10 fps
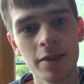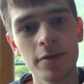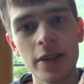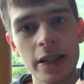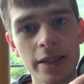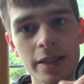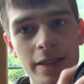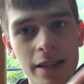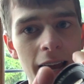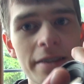
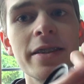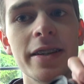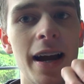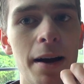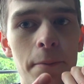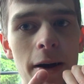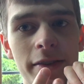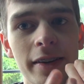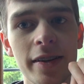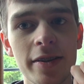This Handycam
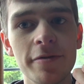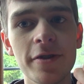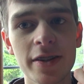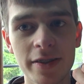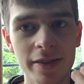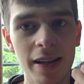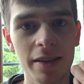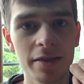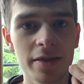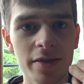has a fixed
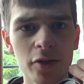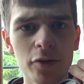lens,